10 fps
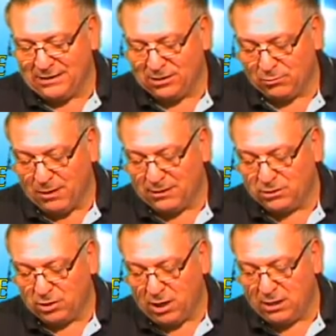at the Red
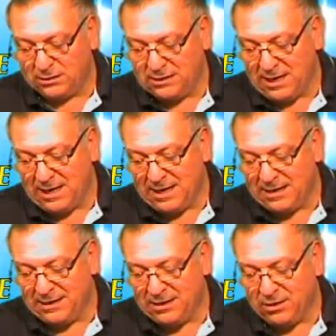Sox,
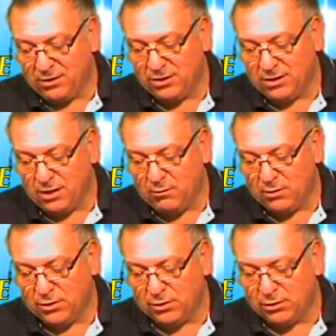and here you go
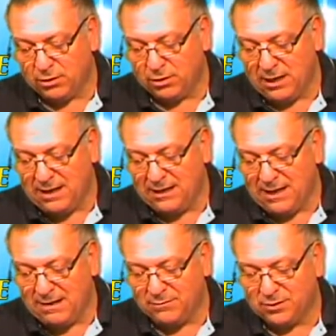with your late game